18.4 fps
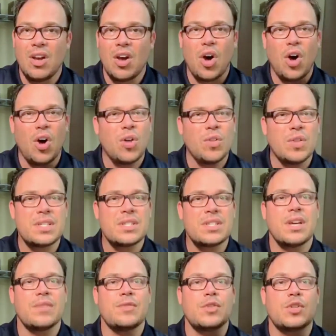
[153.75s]
all this
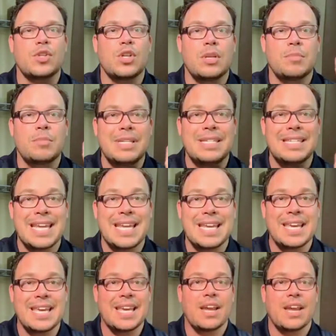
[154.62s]
stuff is going to be
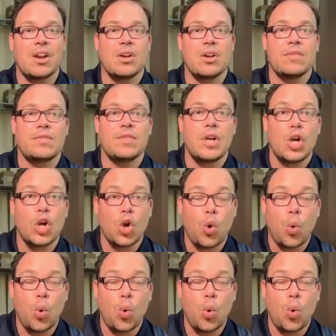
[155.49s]
taken care of